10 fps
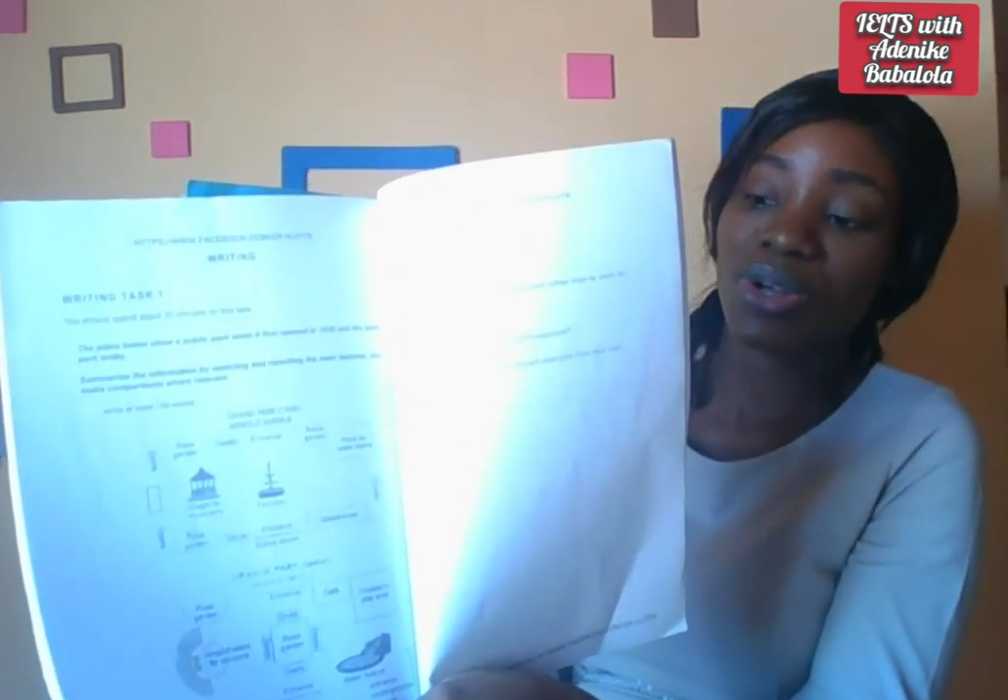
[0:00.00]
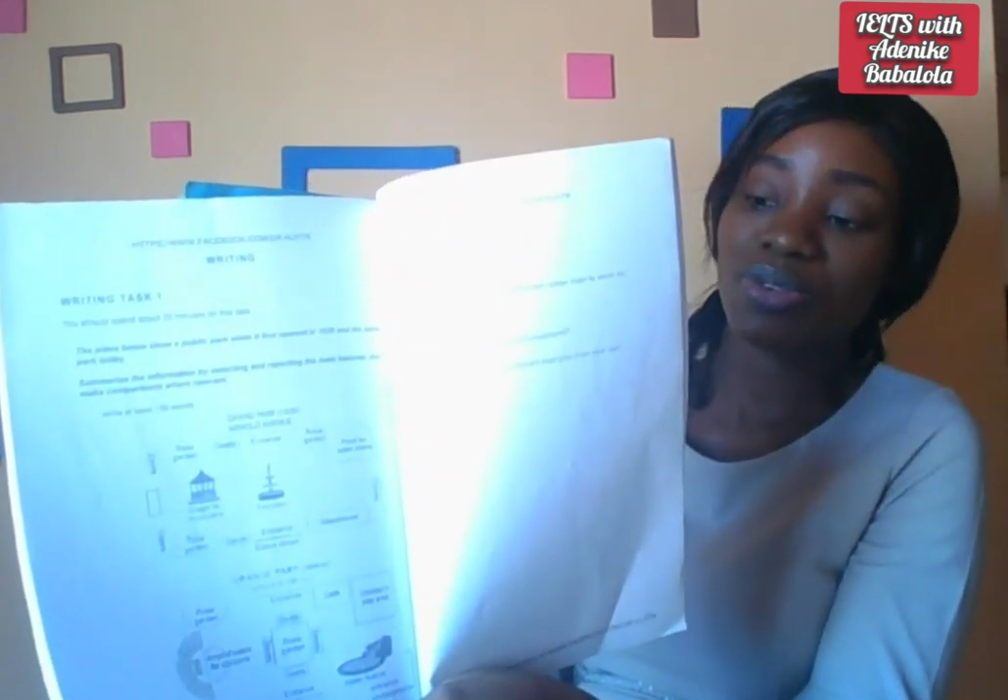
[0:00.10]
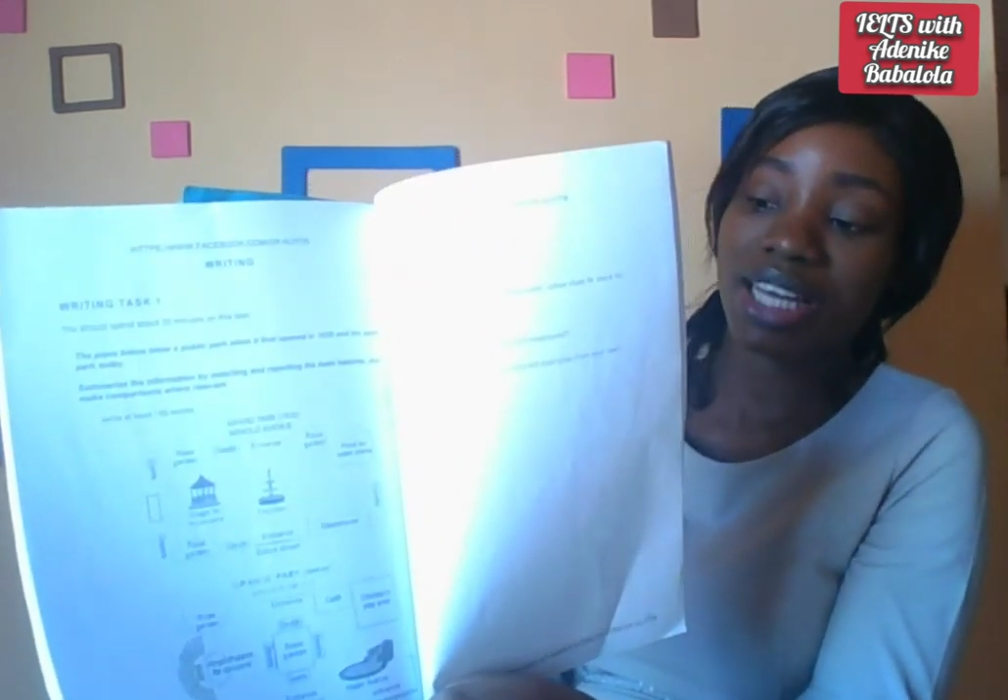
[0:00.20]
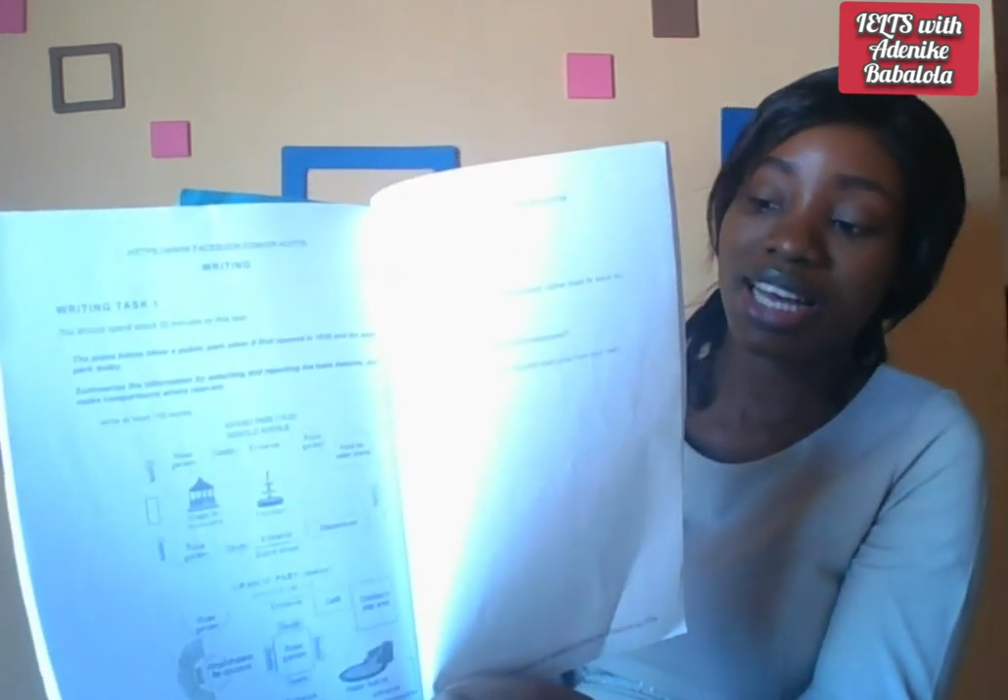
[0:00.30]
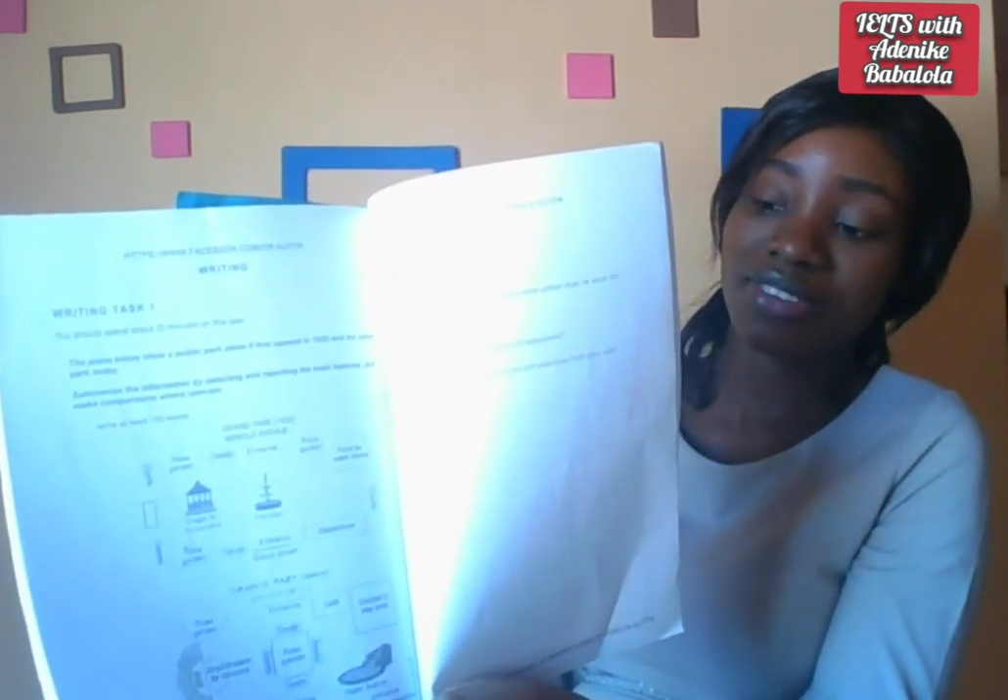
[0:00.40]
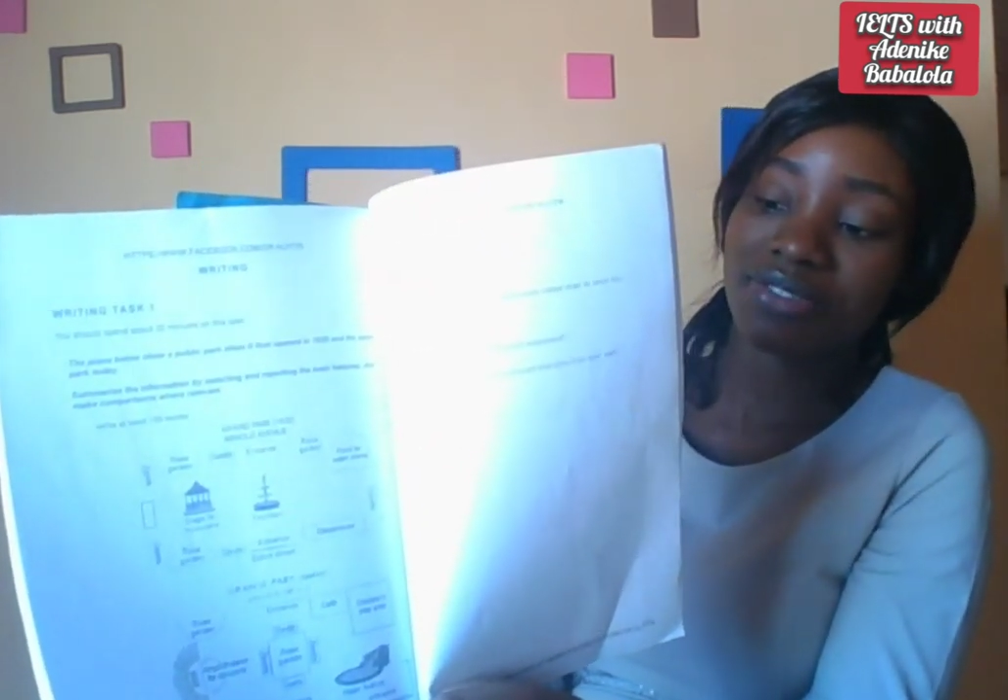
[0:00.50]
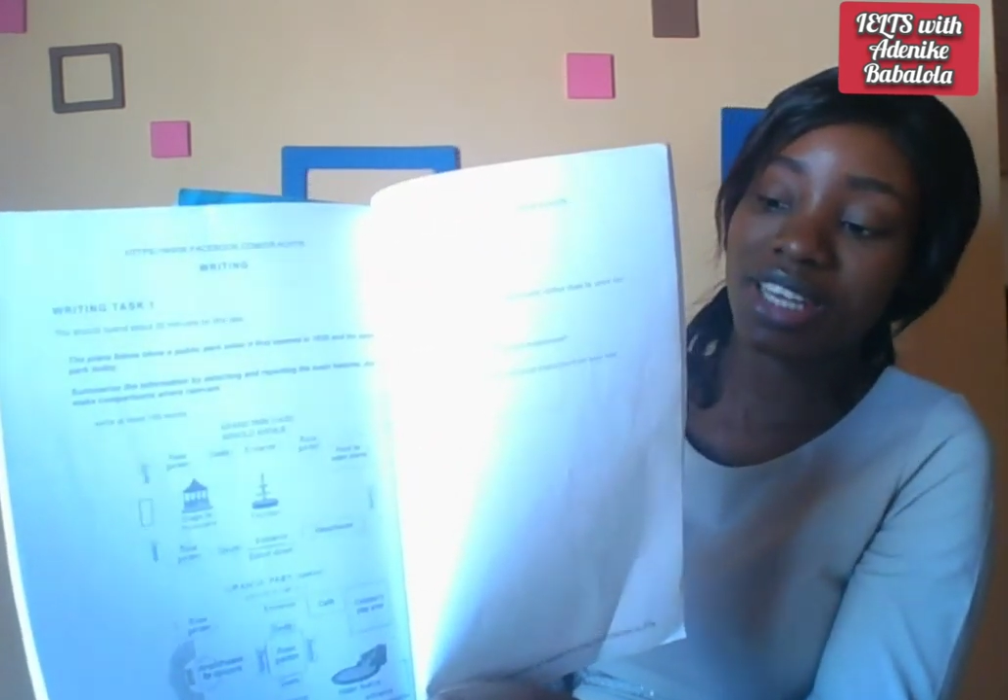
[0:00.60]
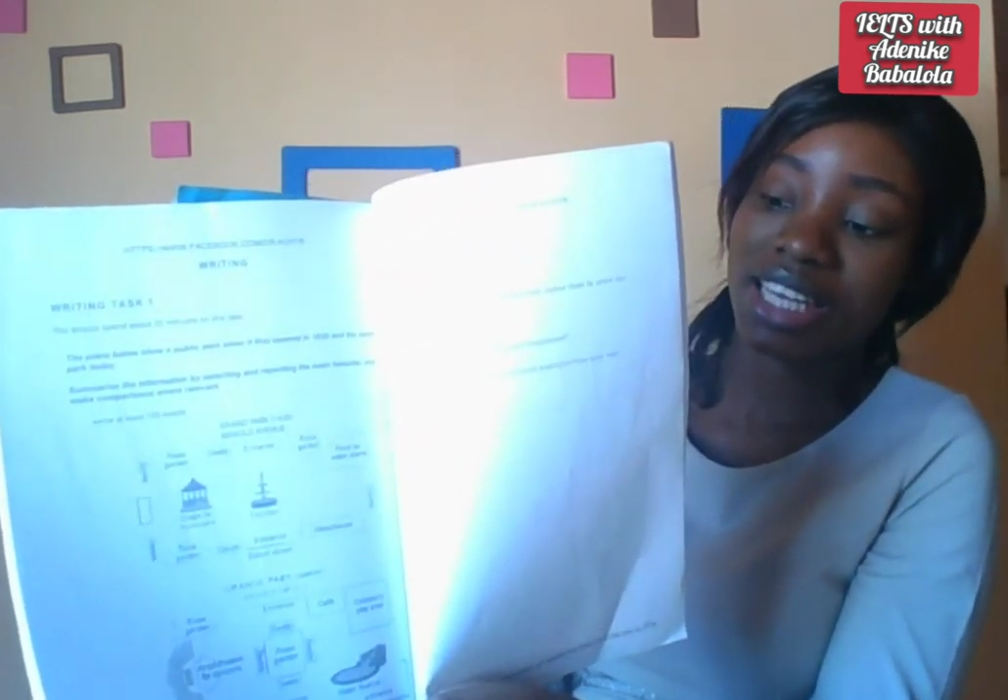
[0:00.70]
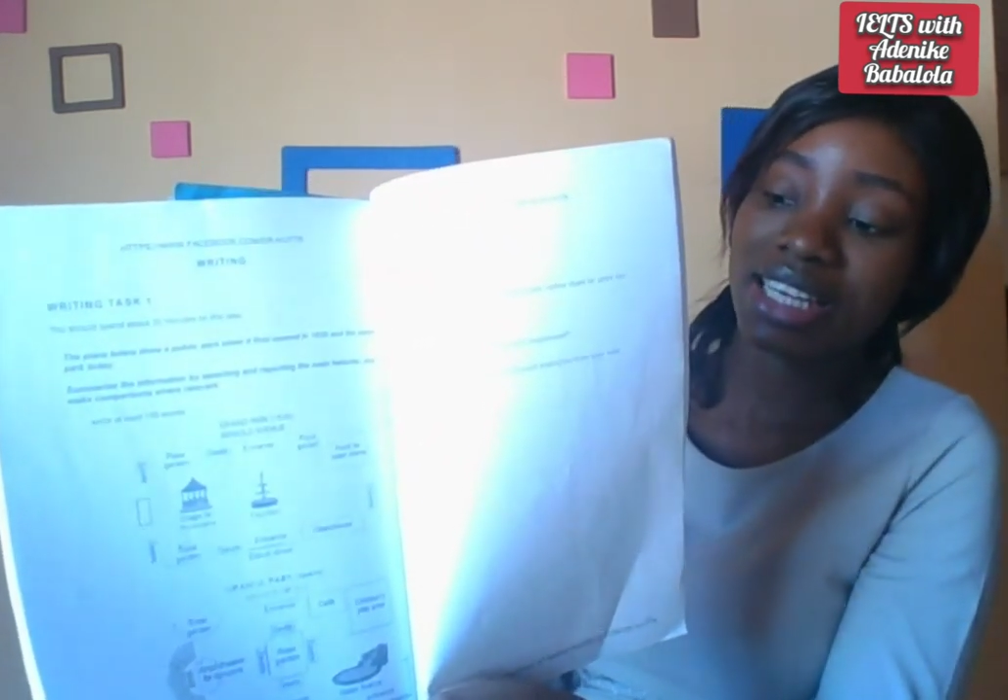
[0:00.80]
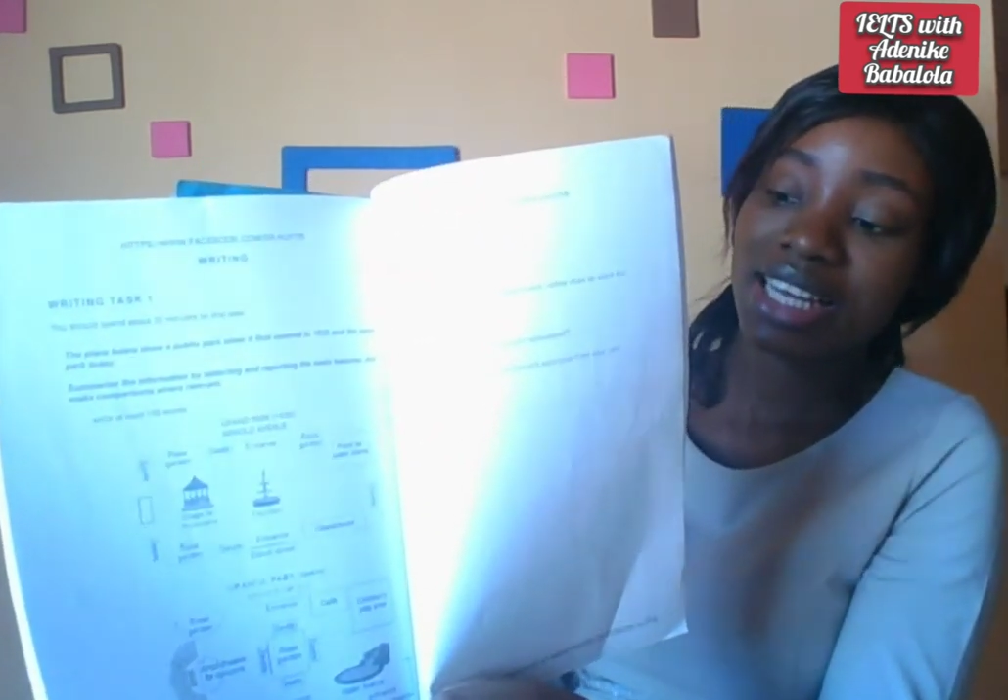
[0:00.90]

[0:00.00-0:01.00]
of a cafe